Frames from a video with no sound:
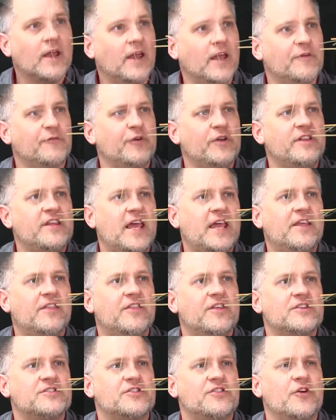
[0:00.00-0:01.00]
If we take
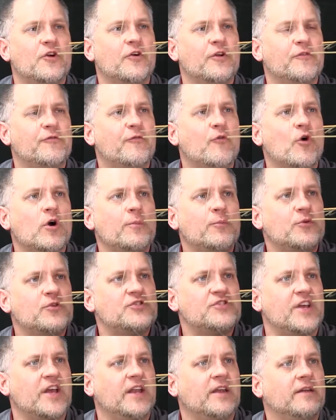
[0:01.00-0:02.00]
this
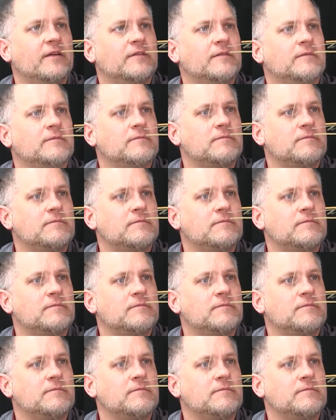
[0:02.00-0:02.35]
34%